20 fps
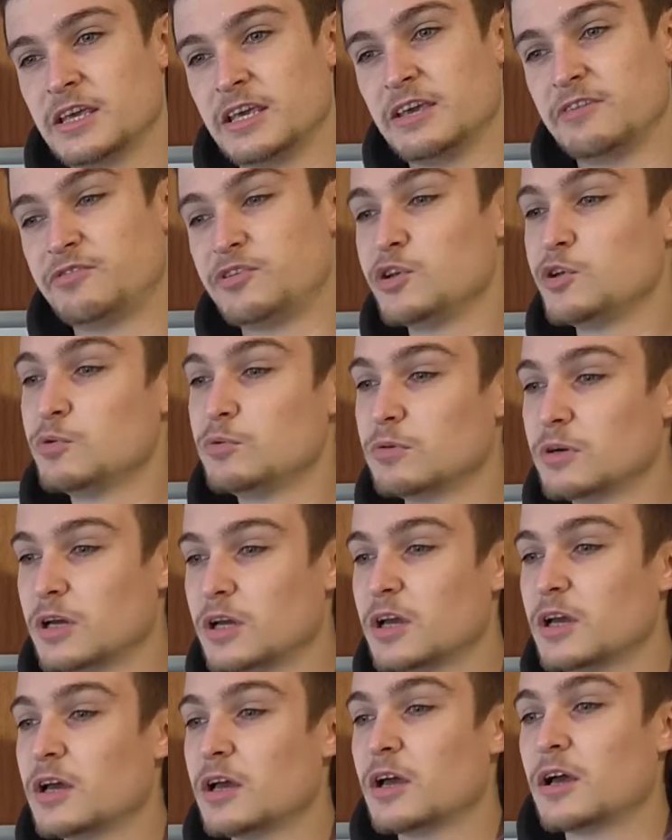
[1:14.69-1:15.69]
if you
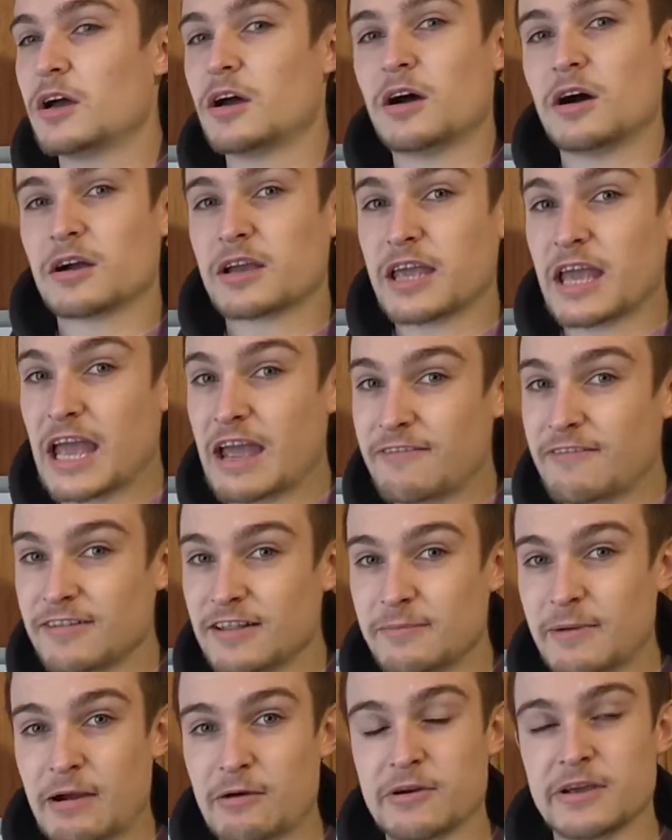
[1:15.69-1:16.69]
are
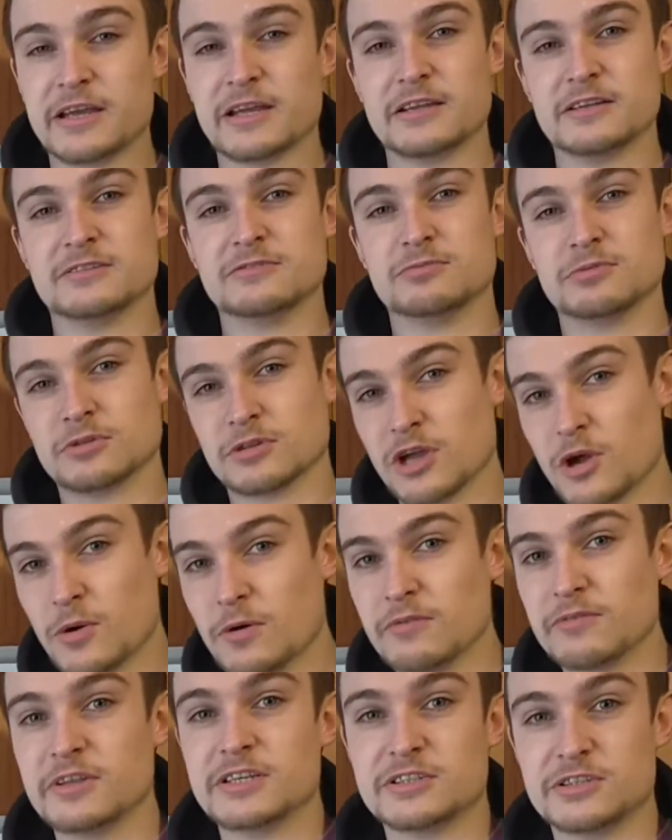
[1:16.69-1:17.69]
careful about it, and we'll go
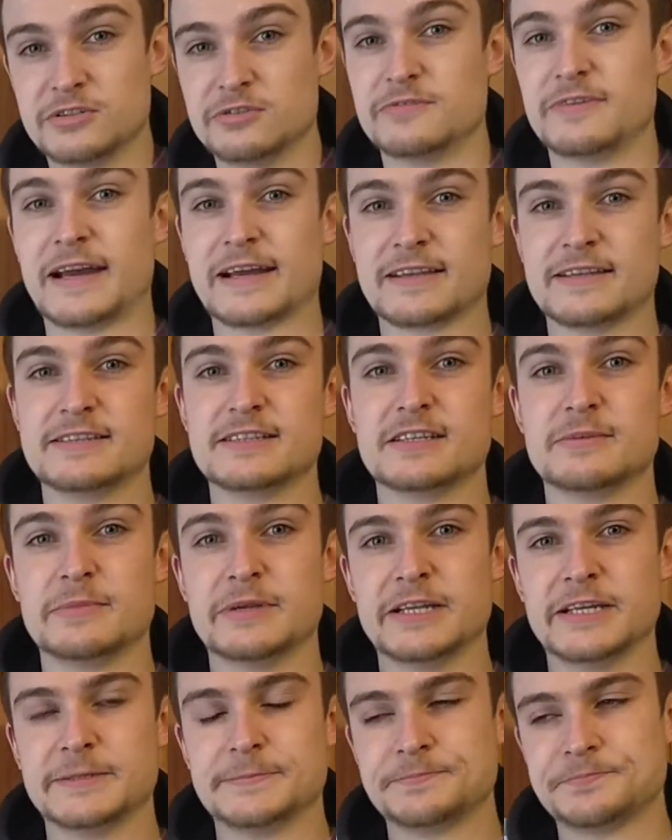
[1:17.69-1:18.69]
over these two factors in a
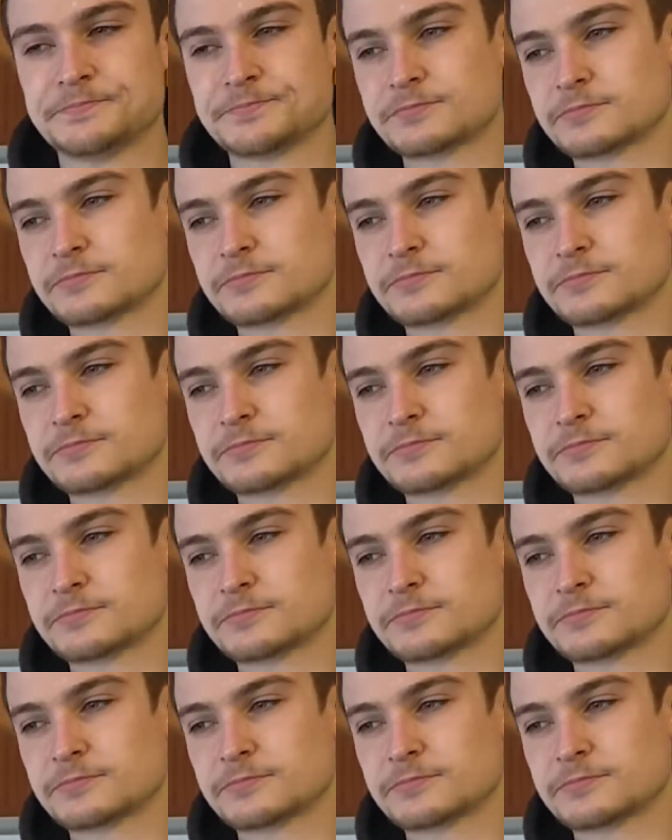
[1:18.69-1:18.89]
minute,